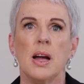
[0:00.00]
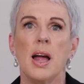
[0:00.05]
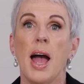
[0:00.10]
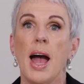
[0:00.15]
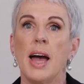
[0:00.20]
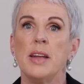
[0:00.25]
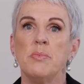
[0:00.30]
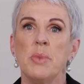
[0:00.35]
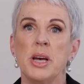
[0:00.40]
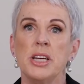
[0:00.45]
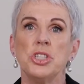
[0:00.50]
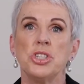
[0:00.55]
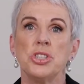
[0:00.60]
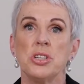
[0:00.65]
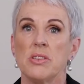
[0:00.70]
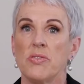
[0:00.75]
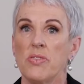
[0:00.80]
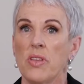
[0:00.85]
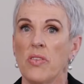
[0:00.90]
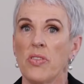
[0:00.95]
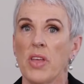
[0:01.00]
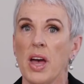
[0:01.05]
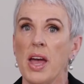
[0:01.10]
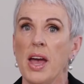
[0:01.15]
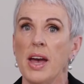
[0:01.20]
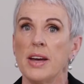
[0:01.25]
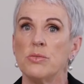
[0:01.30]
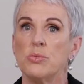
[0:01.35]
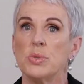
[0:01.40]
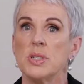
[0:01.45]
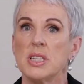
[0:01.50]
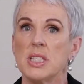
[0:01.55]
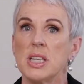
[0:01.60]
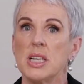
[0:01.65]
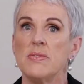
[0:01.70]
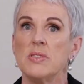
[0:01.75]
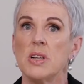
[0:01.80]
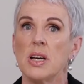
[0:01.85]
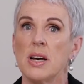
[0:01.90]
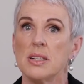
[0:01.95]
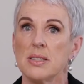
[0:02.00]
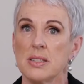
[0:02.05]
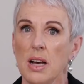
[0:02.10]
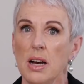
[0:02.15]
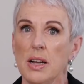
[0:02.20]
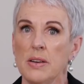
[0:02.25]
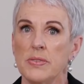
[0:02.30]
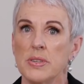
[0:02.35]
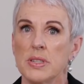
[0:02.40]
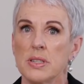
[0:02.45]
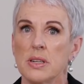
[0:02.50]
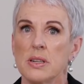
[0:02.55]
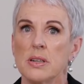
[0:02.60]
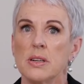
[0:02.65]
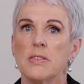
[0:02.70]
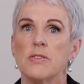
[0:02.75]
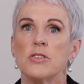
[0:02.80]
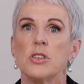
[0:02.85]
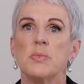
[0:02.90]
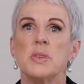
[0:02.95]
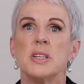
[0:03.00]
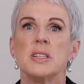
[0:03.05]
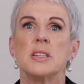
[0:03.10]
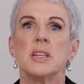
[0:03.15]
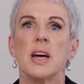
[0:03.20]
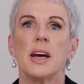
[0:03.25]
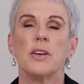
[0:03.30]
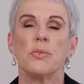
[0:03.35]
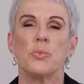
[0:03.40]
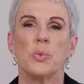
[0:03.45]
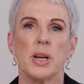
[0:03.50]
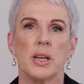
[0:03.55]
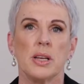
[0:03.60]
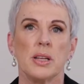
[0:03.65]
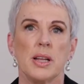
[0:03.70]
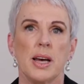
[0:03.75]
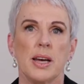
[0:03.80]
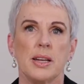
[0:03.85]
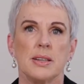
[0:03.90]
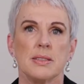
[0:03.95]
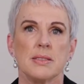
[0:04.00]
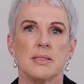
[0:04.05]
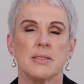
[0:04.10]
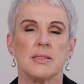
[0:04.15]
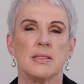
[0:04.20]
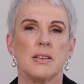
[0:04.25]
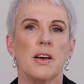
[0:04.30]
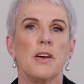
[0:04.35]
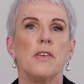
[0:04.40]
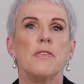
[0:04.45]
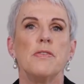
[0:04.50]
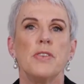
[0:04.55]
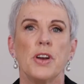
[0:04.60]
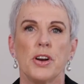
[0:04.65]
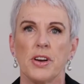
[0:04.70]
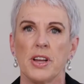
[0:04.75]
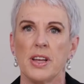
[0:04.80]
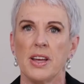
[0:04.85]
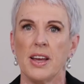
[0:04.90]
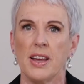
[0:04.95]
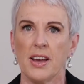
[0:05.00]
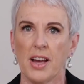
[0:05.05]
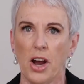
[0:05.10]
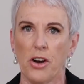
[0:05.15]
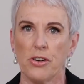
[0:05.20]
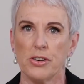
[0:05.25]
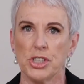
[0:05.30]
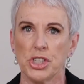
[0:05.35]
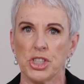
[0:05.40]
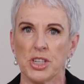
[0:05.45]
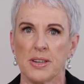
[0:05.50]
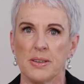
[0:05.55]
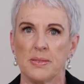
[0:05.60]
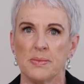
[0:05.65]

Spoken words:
and mentioned that they had received a site visit from their state regulators. Very encouraging.